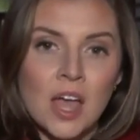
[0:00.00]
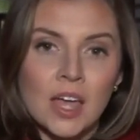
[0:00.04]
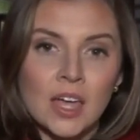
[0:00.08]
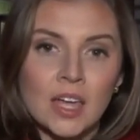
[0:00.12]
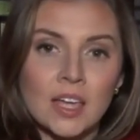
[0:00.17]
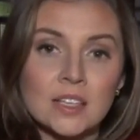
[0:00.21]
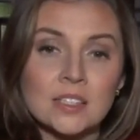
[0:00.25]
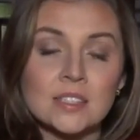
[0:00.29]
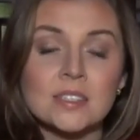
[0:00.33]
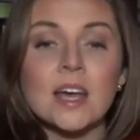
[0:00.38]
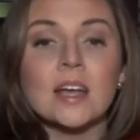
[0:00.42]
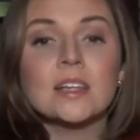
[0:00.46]

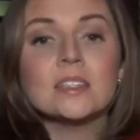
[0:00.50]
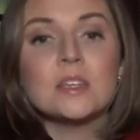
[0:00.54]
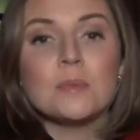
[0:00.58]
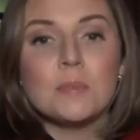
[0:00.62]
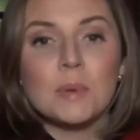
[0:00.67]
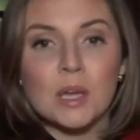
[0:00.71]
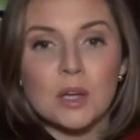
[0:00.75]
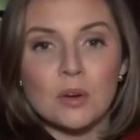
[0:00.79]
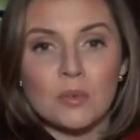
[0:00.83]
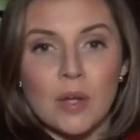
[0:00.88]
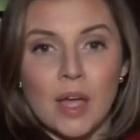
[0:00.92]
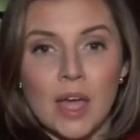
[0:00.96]
He's set to
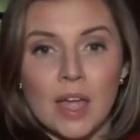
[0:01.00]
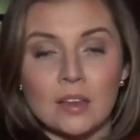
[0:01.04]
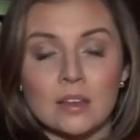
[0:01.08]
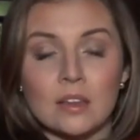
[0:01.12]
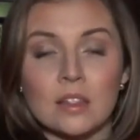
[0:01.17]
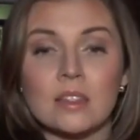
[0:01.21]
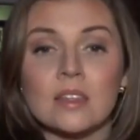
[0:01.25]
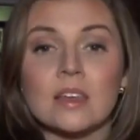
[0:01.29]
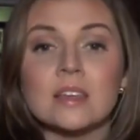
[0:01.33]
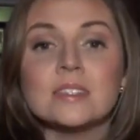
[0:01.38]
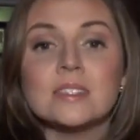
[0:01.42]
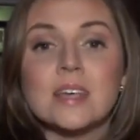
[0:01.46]
be arraigned
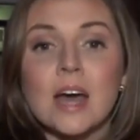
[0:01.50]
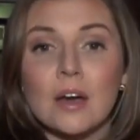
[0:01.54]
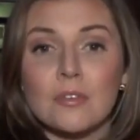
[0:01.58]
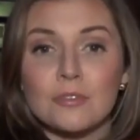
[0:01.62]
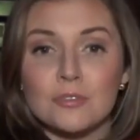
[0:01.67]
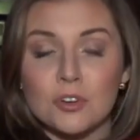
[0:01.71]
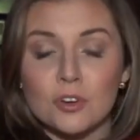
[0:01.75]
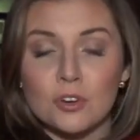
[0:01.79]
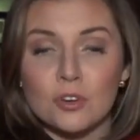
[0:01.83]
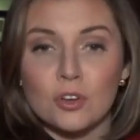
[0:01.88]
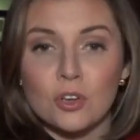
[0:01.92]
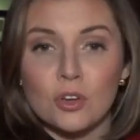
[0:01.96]
this
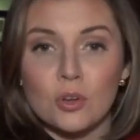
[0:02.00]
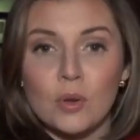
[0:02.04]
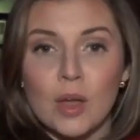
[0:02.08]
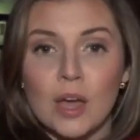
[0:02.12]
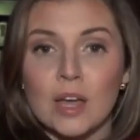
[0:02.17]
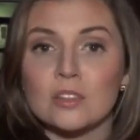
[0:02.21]
afternoon